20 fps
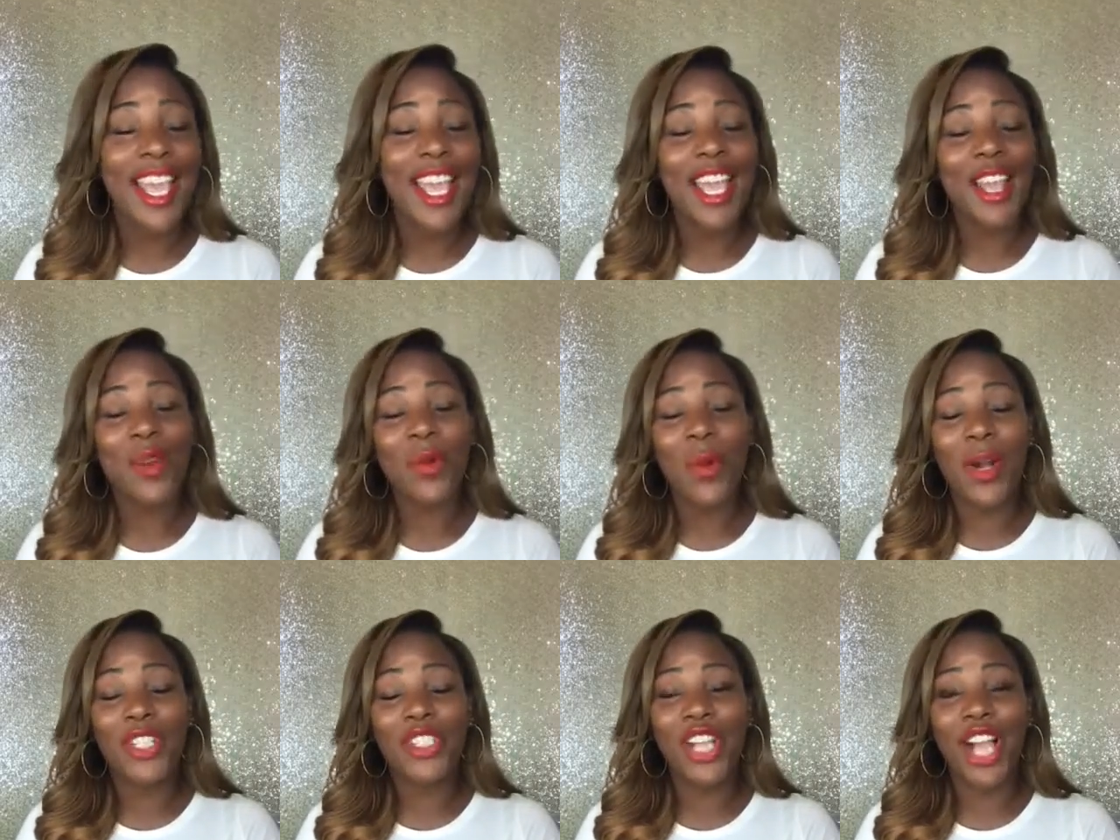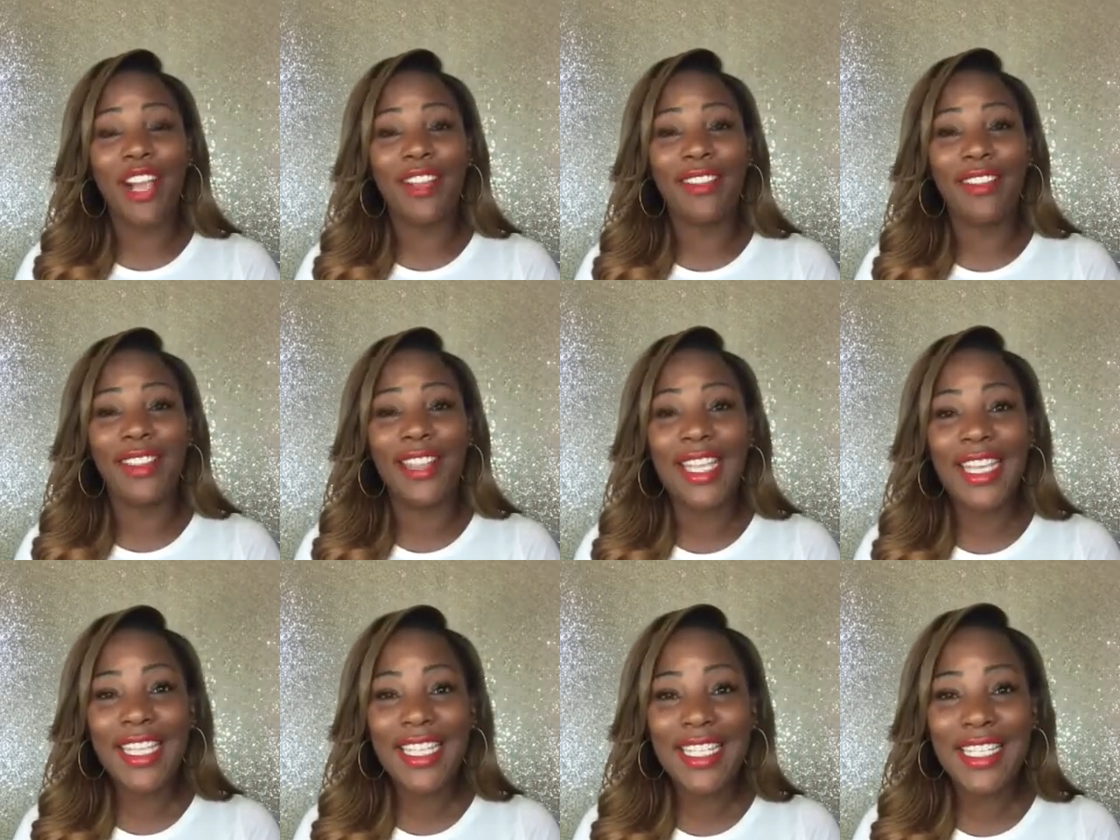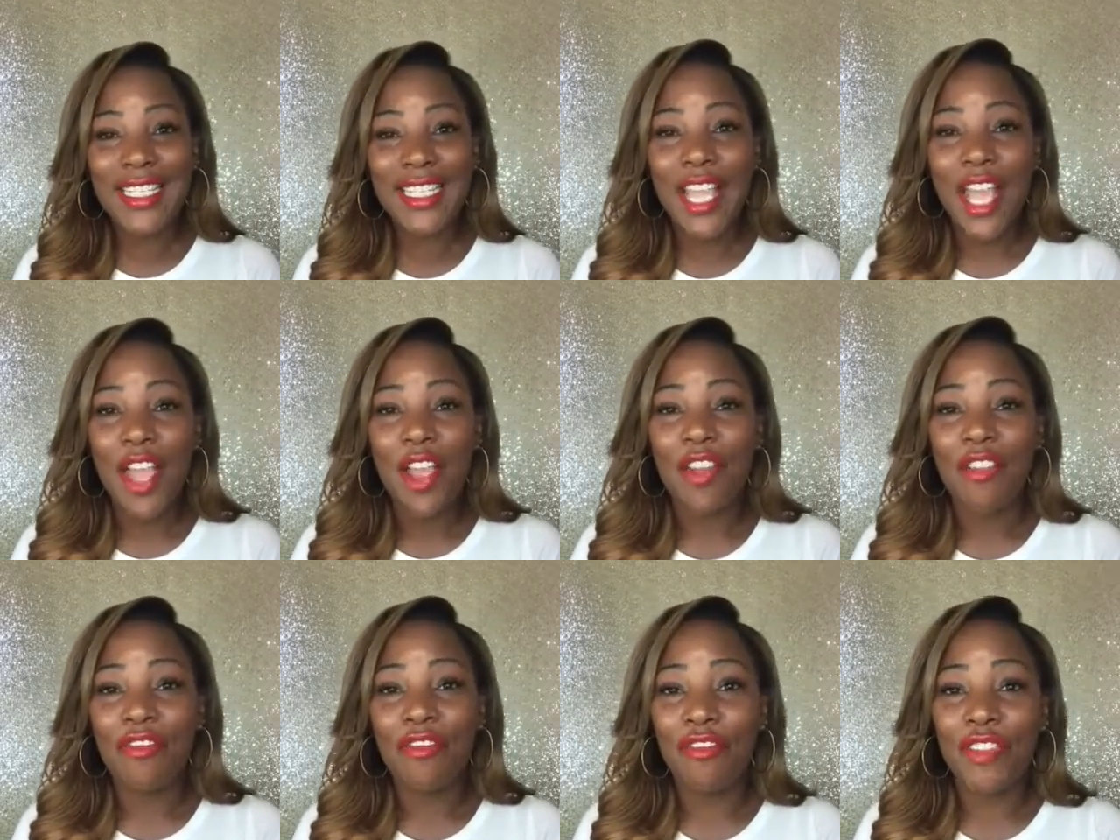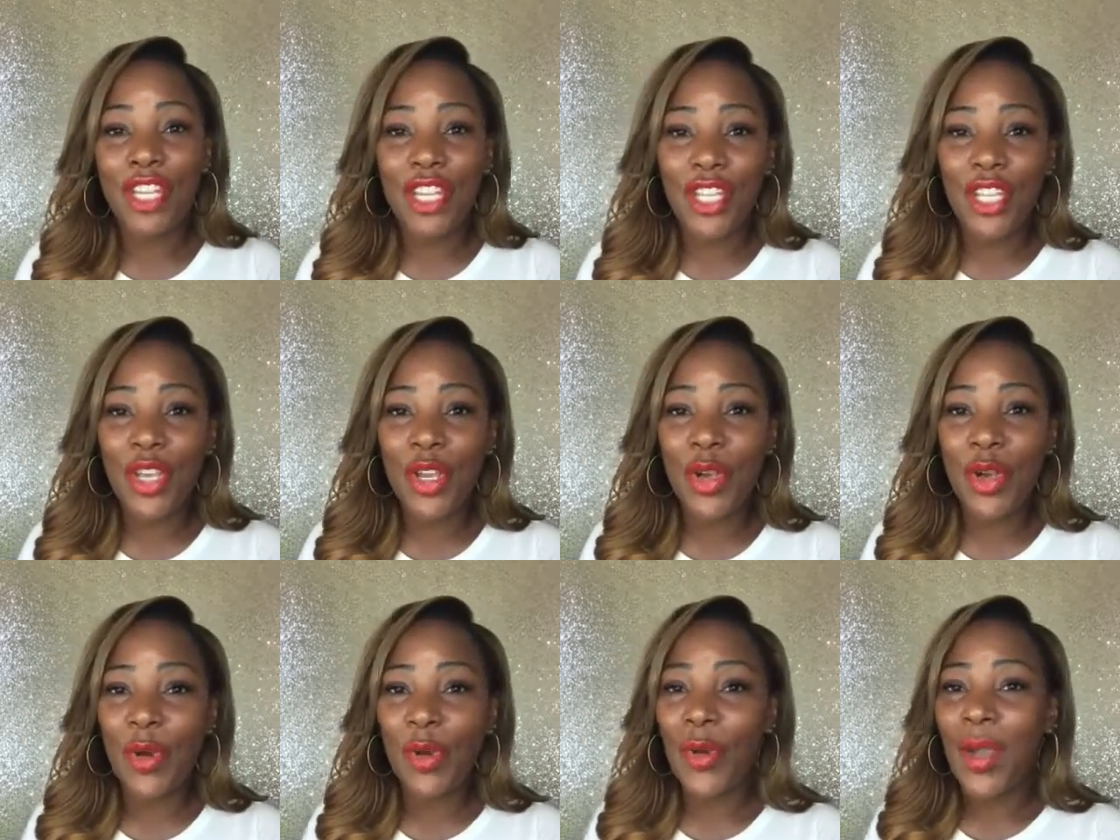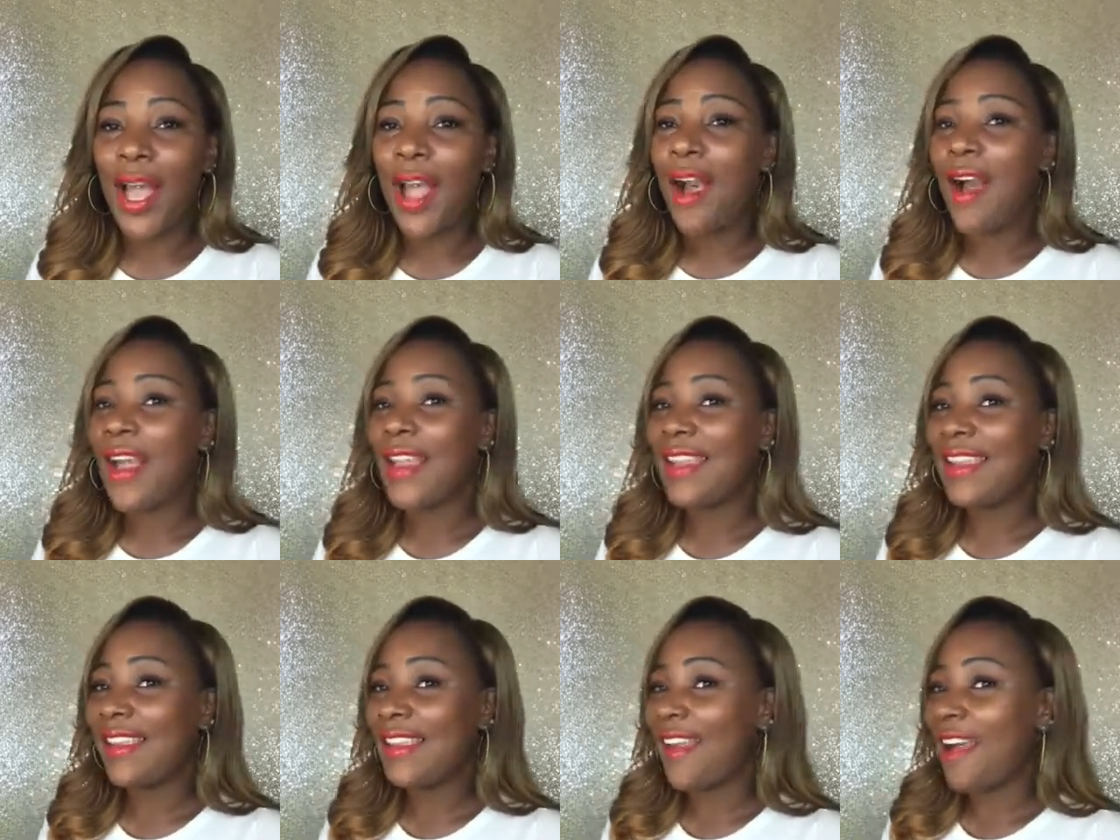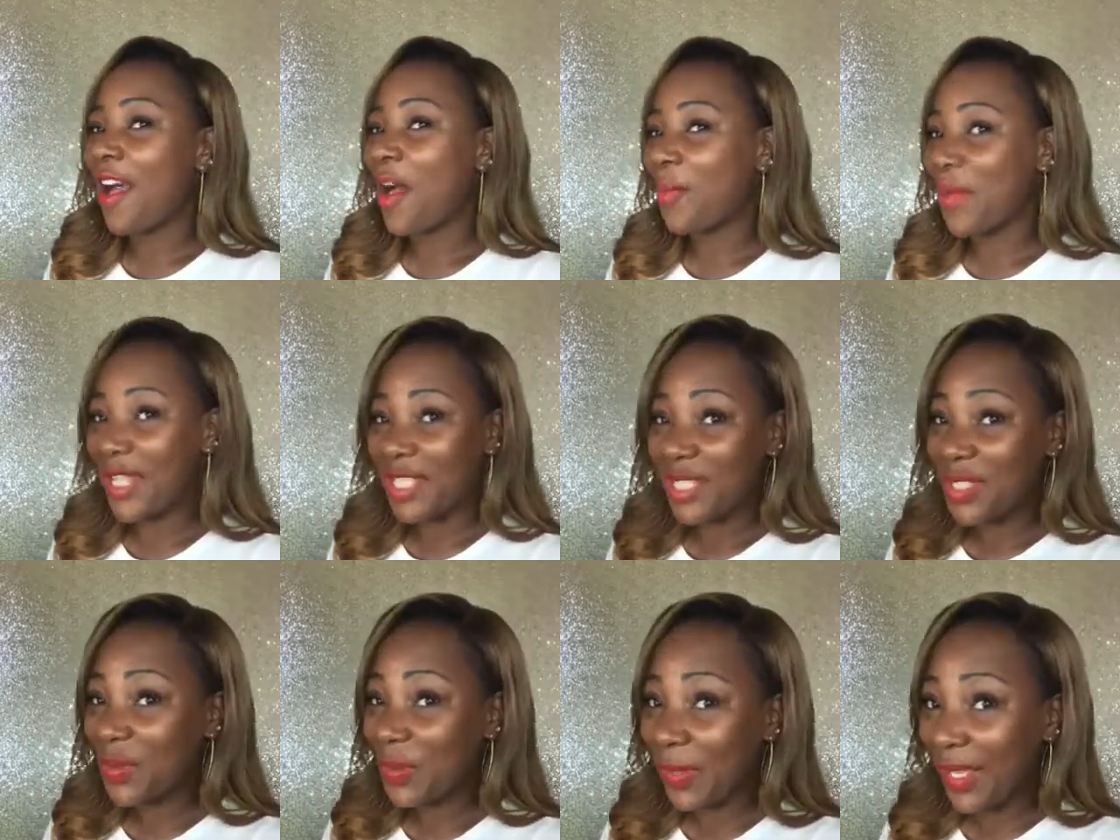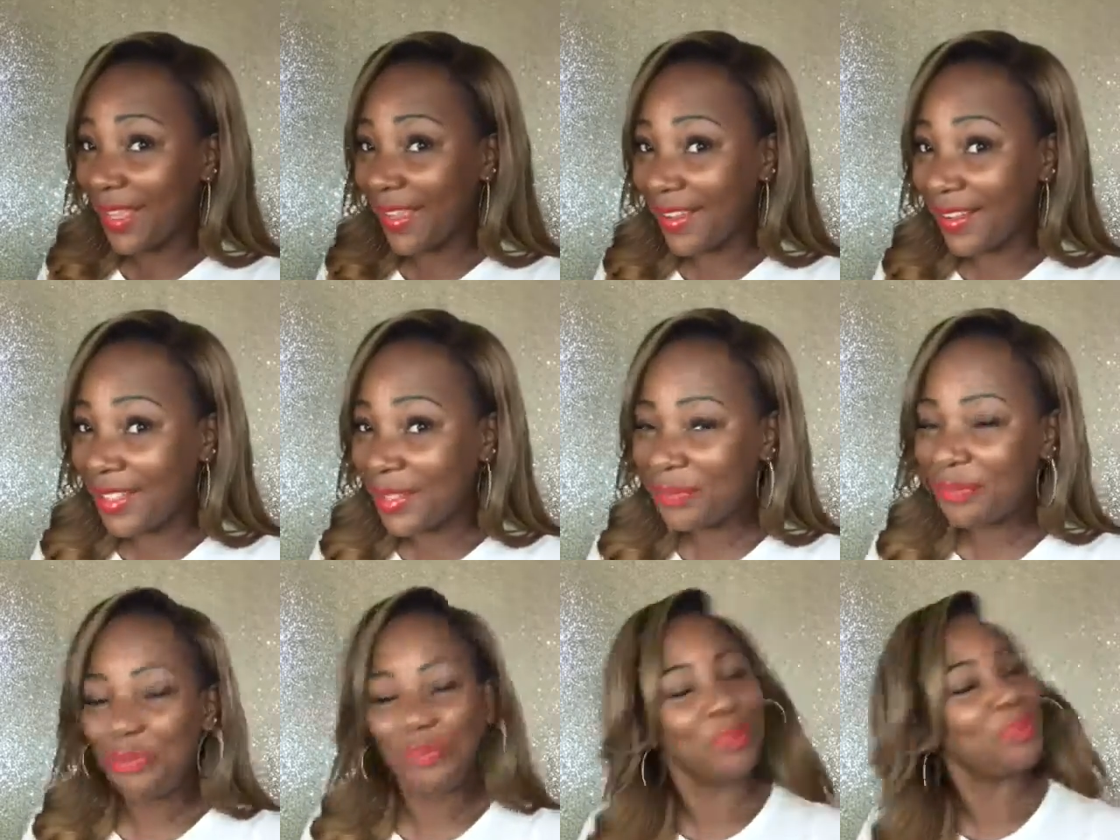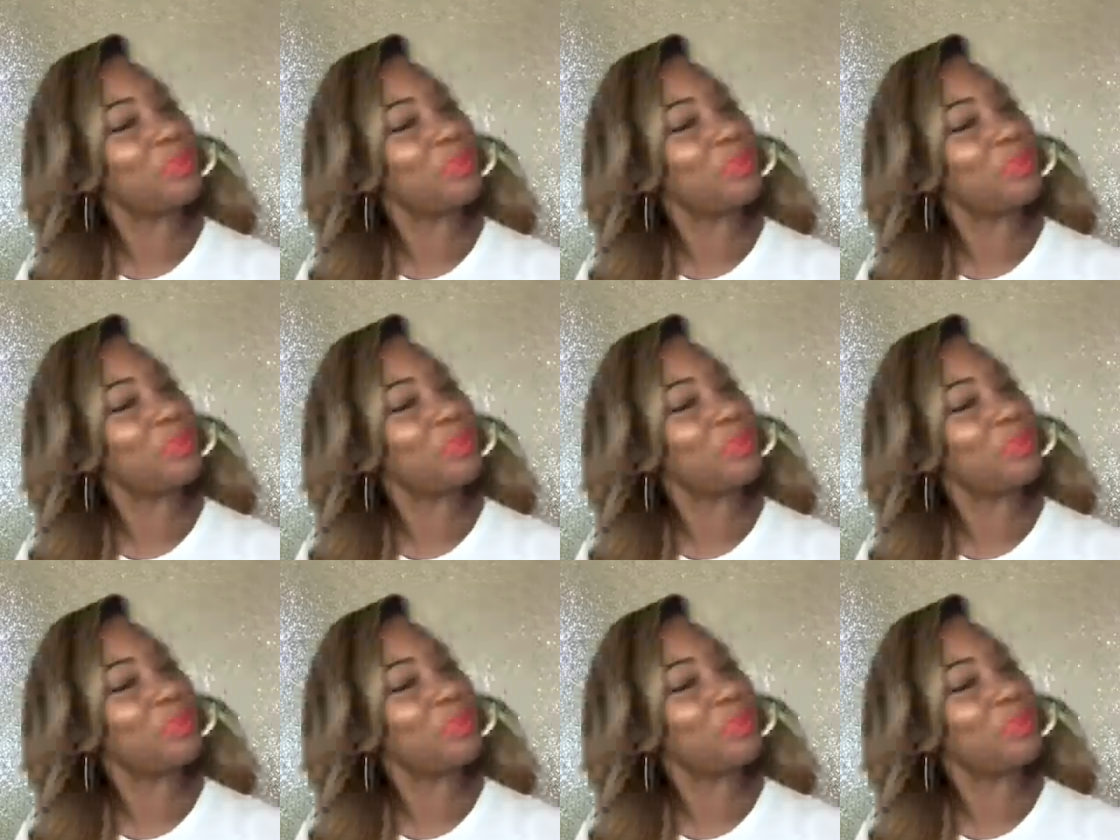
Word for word: and watch our latest video, um, I swear.